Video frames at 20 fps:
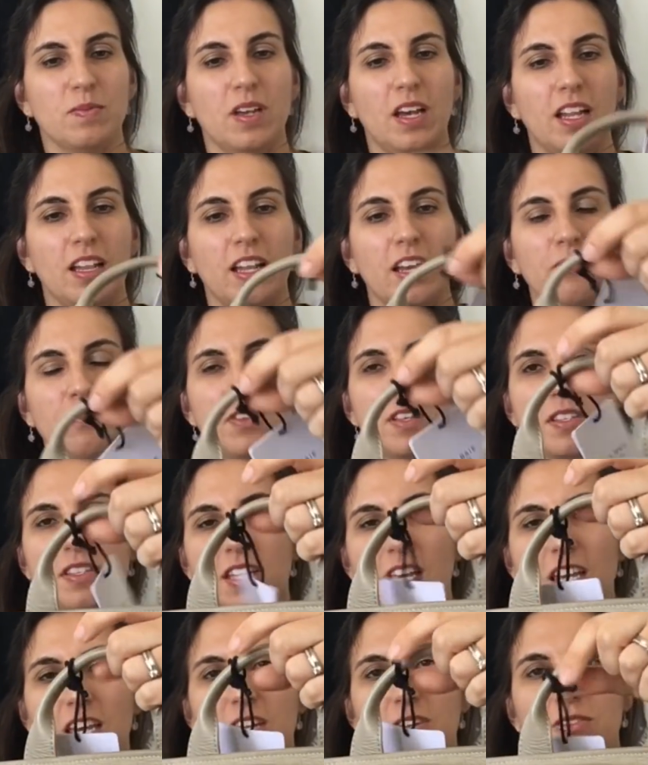I love
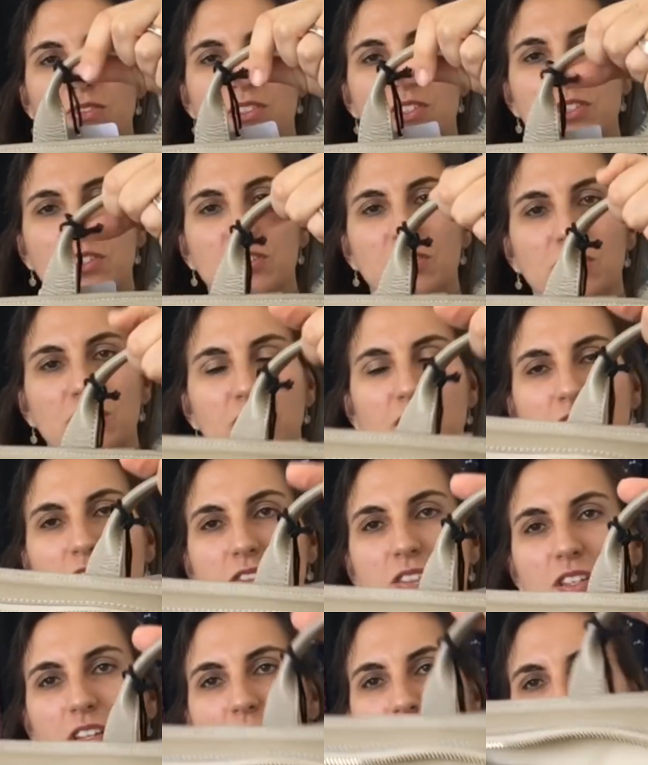this handle too,
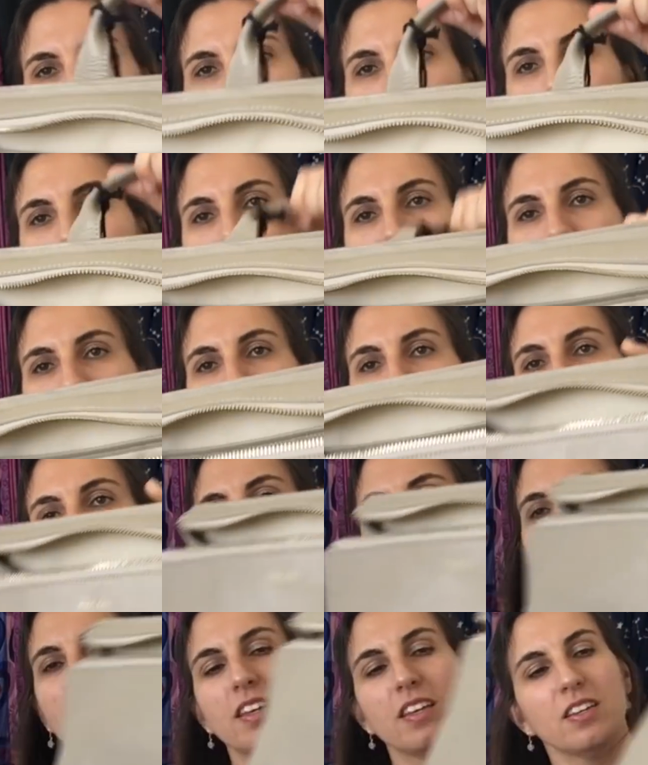because it kind of flops
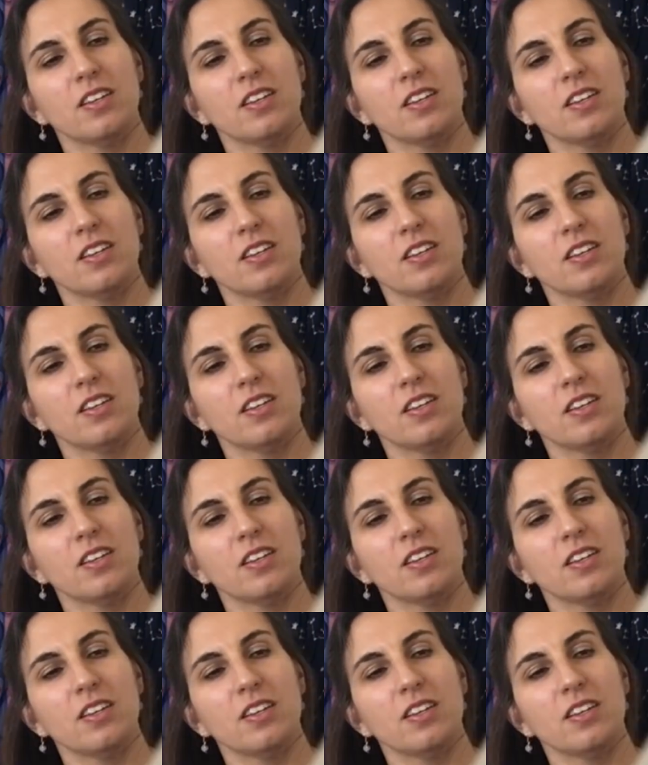back.